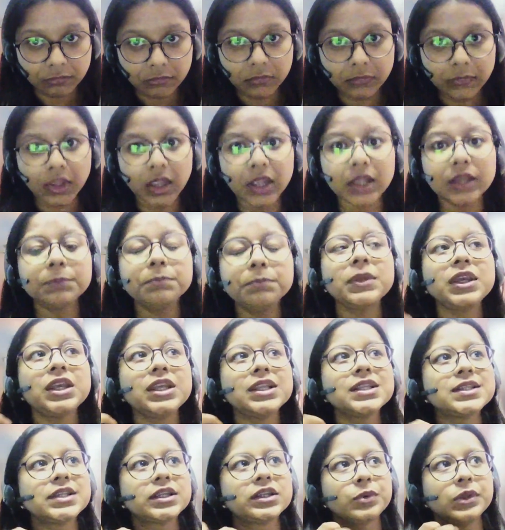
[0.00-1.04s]
it
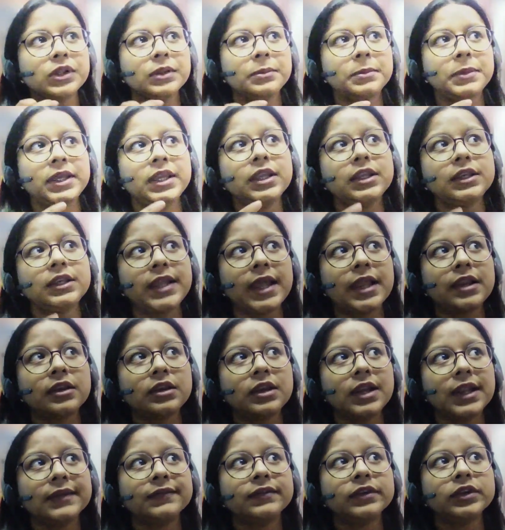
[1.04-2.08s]
means it will be 10
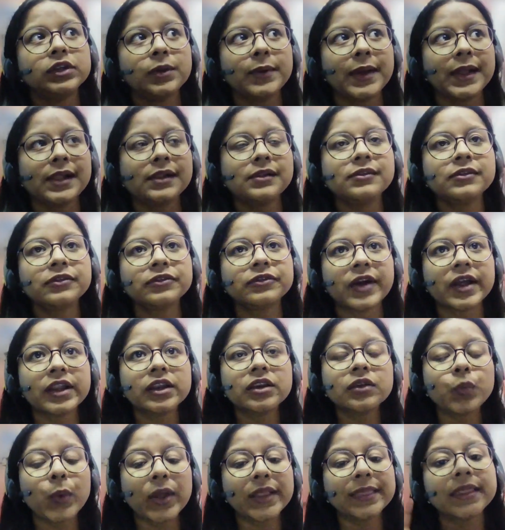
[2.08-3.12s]
11 12
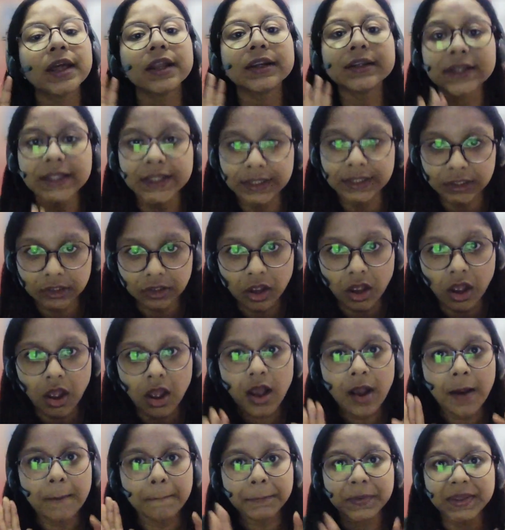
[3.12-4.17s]
1 1 30
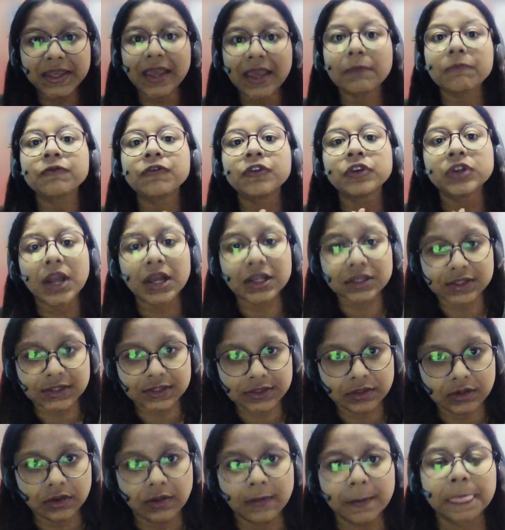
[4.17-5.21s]
p.m for
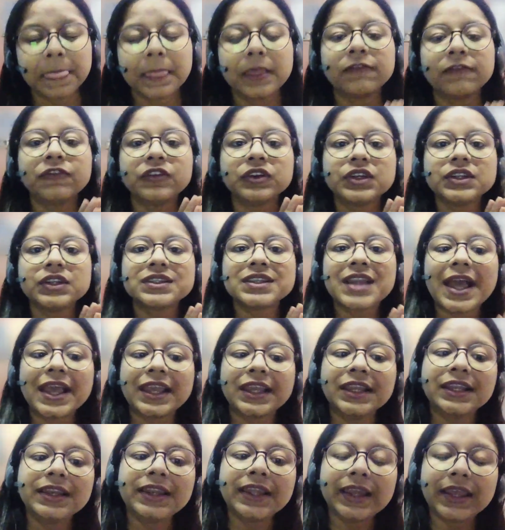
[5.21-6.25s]
us if it is
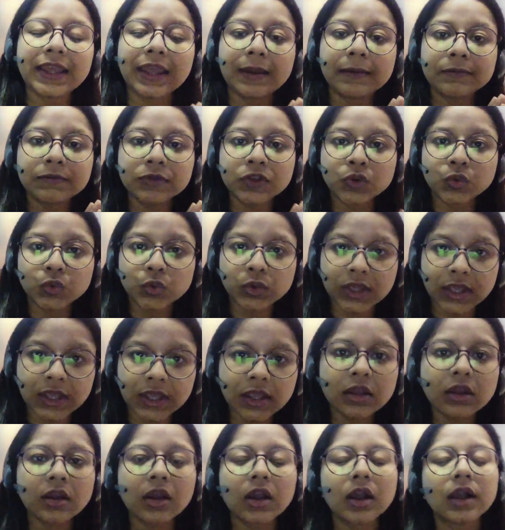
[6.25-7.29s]
9 a.m uk
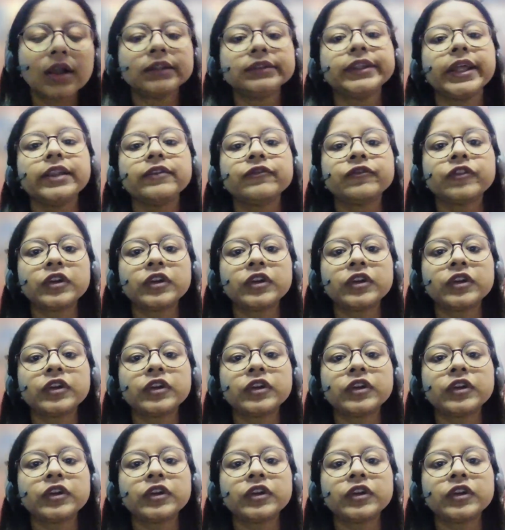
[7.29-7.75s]
then for